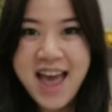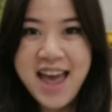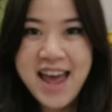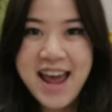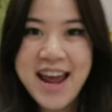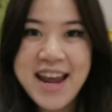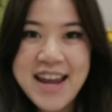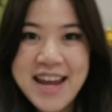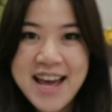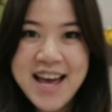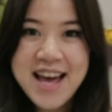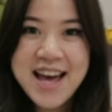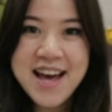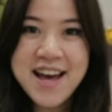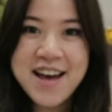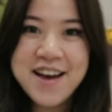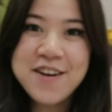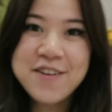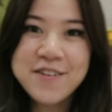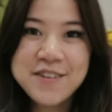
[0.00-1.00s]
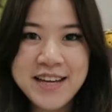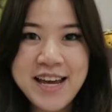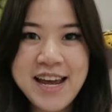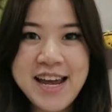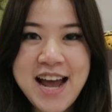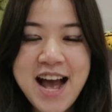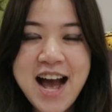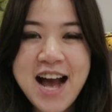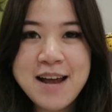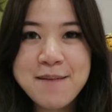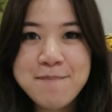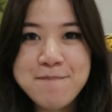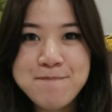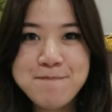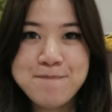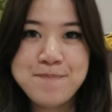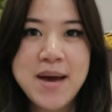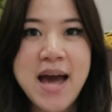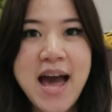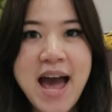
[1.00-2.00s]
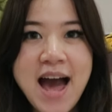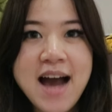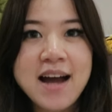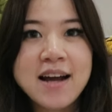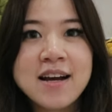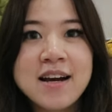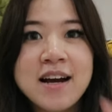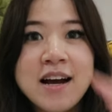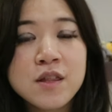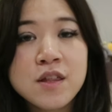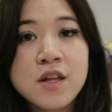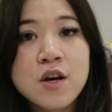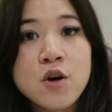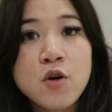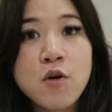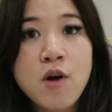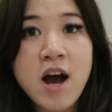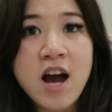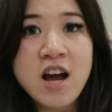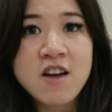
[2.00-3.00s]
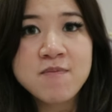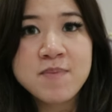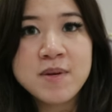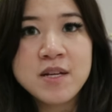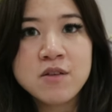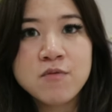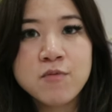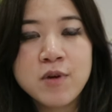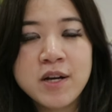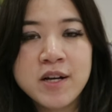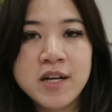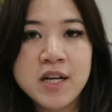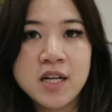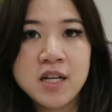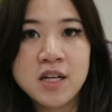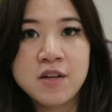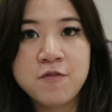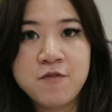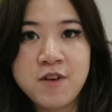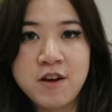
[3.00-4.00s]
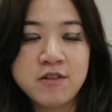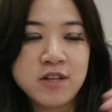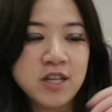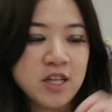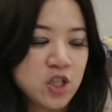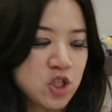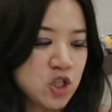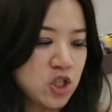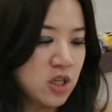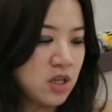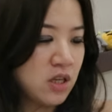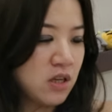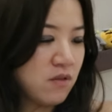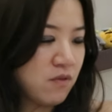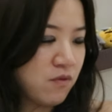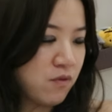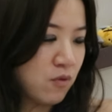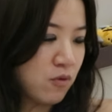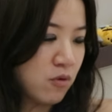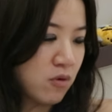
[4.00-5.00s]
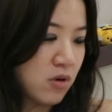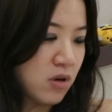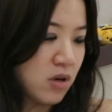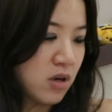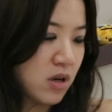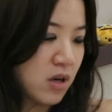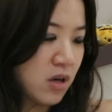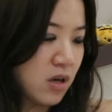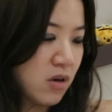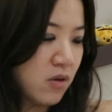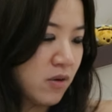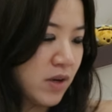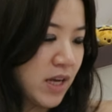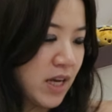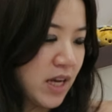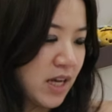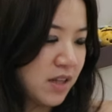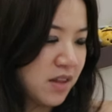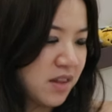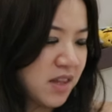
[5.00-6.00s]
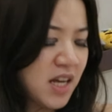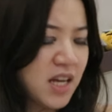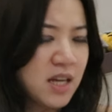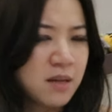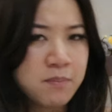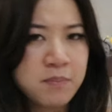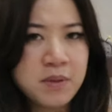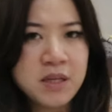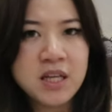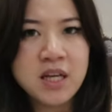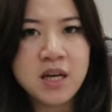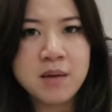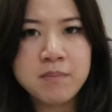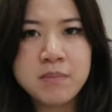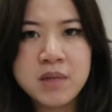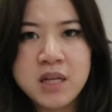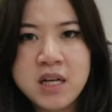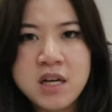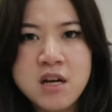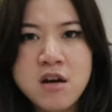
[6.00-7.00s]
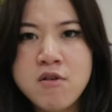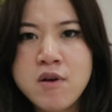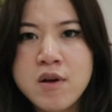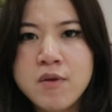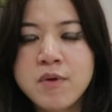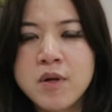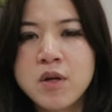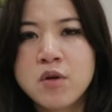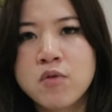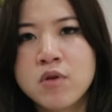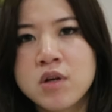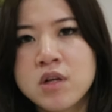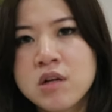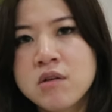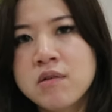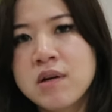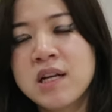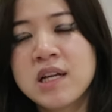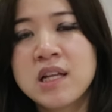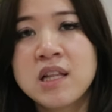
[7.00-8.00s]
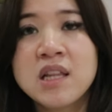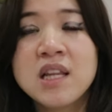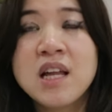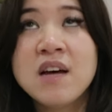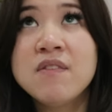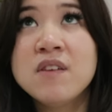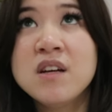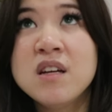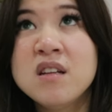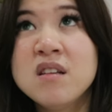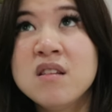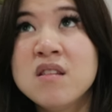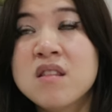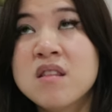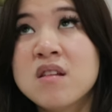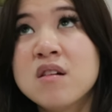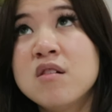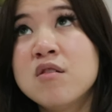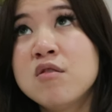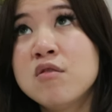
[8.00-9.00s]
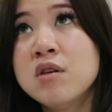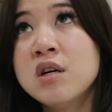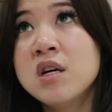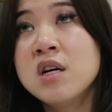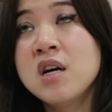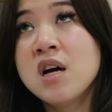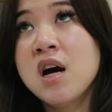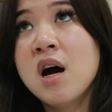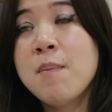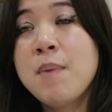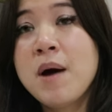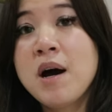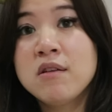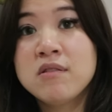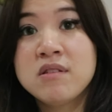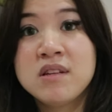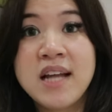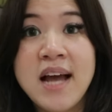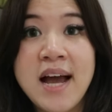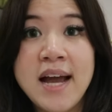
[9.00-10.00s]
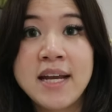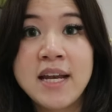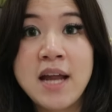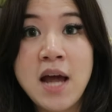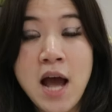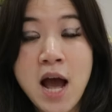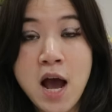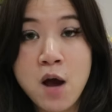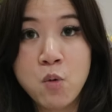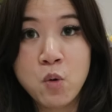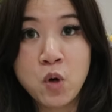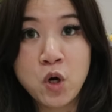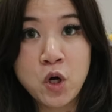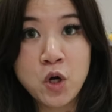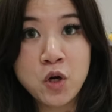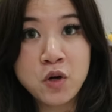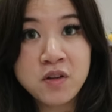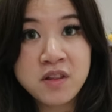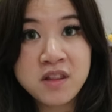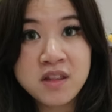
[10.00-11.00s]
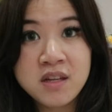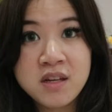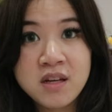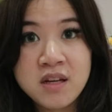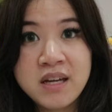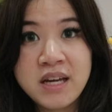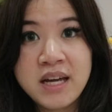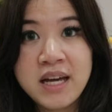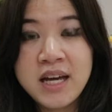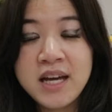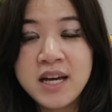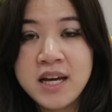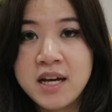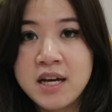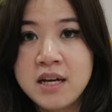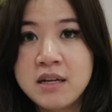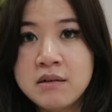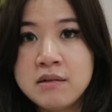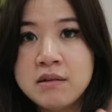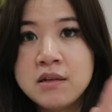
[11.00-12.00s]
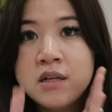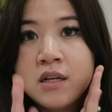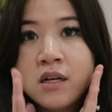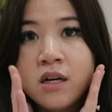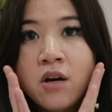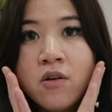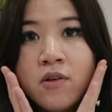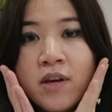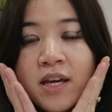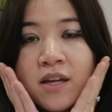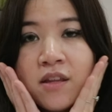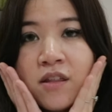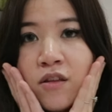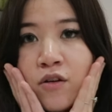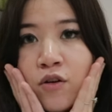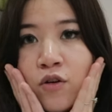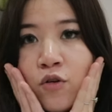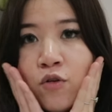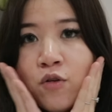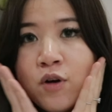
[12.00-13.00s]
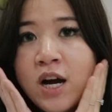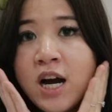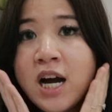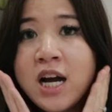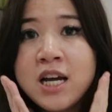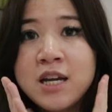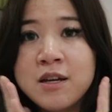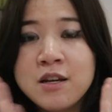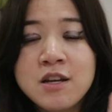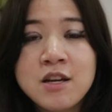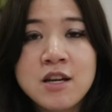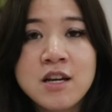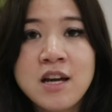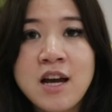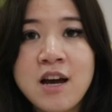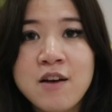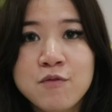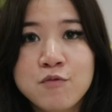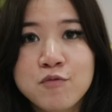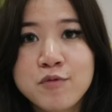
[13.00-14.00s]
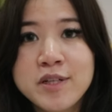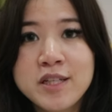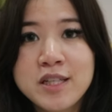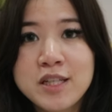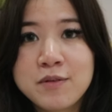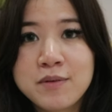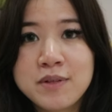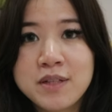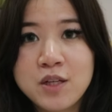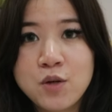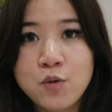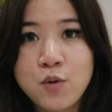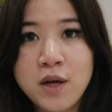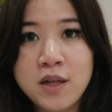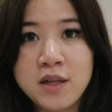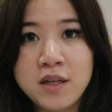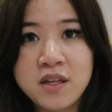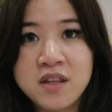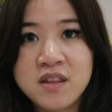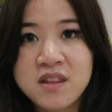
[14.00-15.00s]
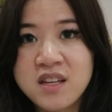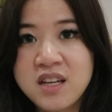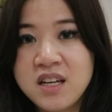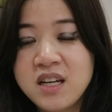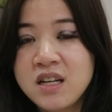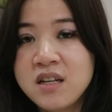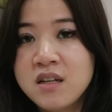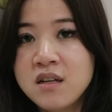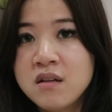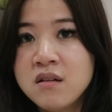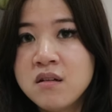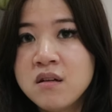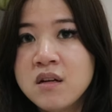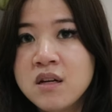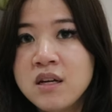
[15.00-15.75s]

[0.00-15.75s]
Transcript: Hey, okay, I'm back. So I've been wearing the foundation for, okay, it's 8 p.m. now. I recorded around 11, so about 9 hours. And okay, so I have really, really oily skin,